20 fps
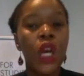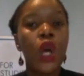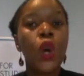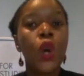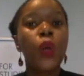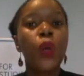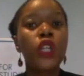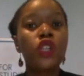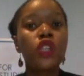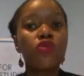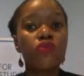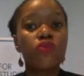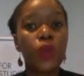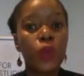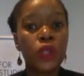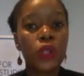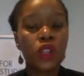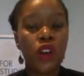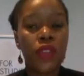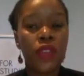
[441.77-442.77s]
Which
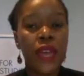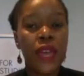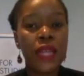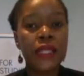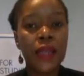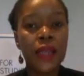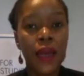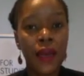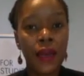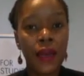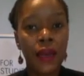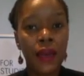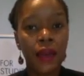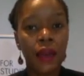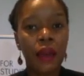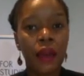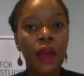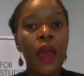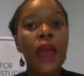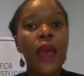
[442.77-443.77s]
routes are they
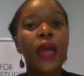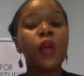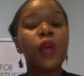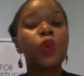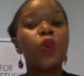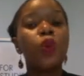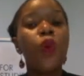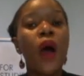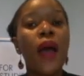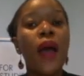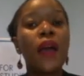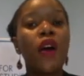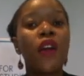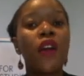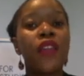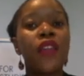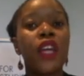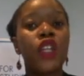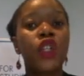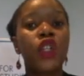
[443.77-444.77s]
taking? And why are
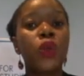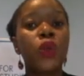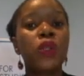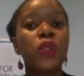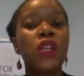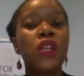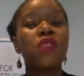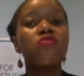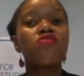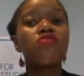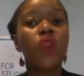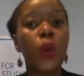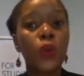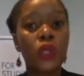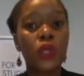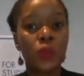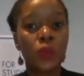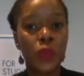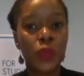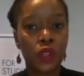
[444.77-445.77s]
they choosing
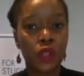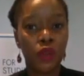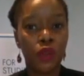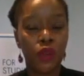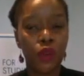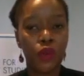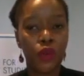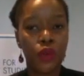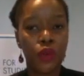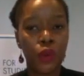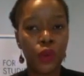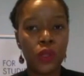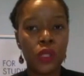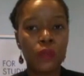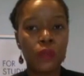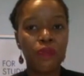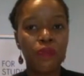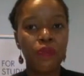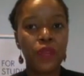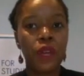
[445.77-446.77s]
those specific
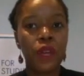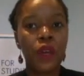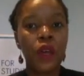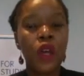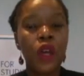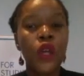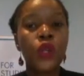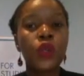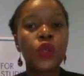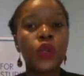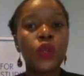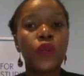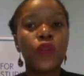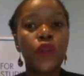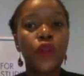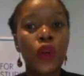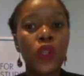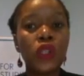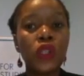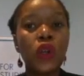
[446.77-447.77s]
routes? So
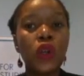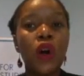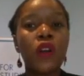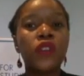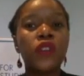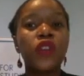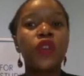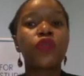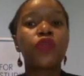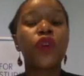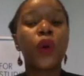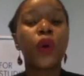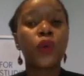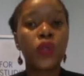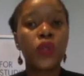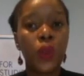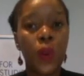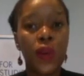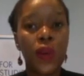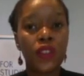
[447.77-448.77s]
first answer
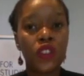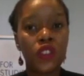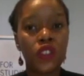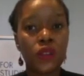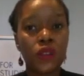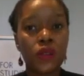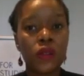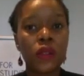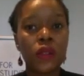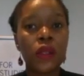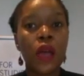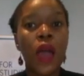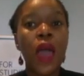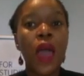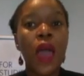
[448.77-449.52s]
those questions.